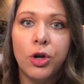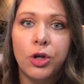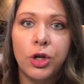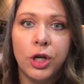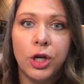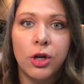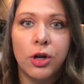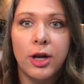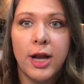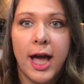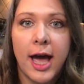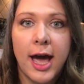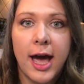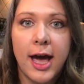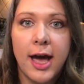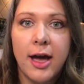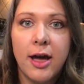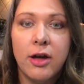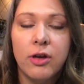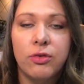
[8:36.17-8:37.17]
cook it on
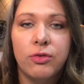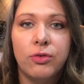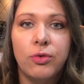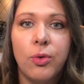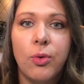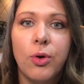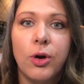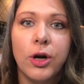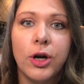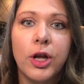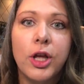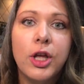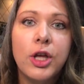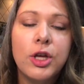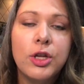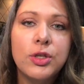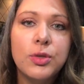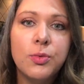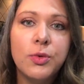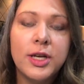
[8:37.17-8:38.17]
high for
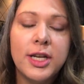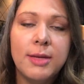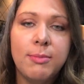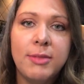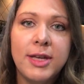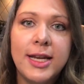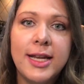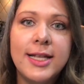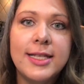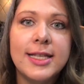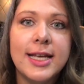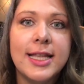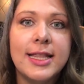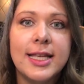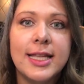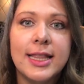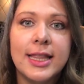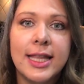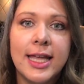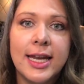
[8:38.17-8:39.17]
20 minutes and
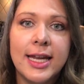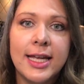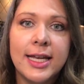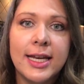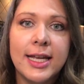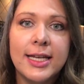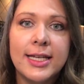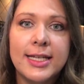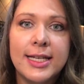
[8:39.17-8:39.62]
then let it